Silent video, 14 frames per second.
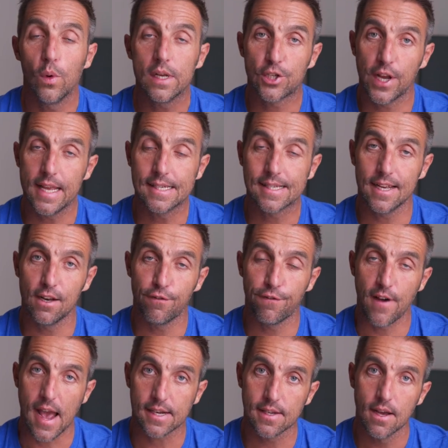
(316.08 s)
which is in
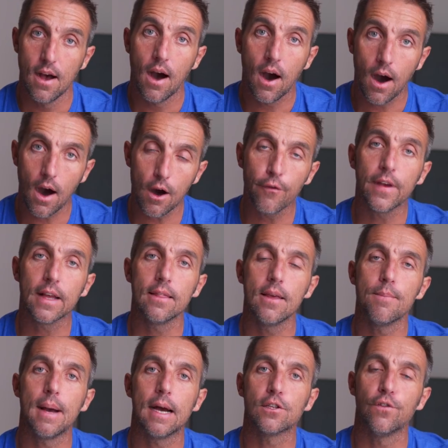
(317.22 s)
effect halving the
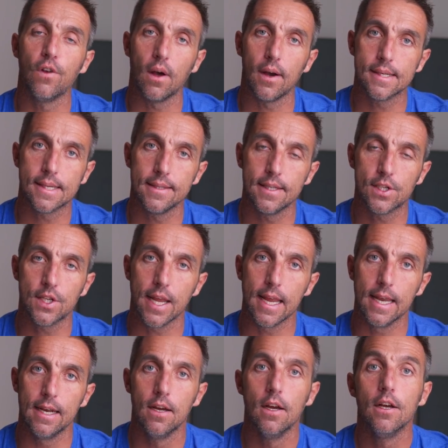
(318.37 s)
amount of light in the
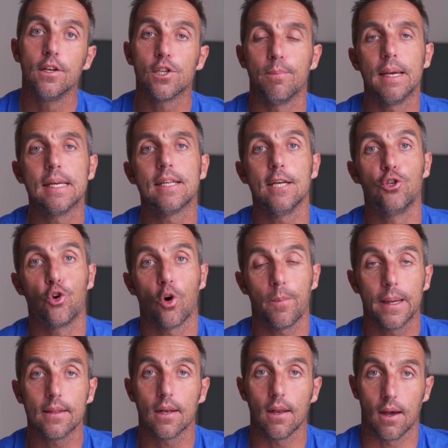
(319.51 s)
scene, so basically
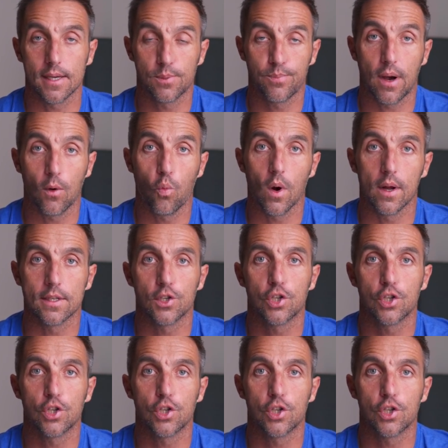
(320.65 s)
dropping the light by one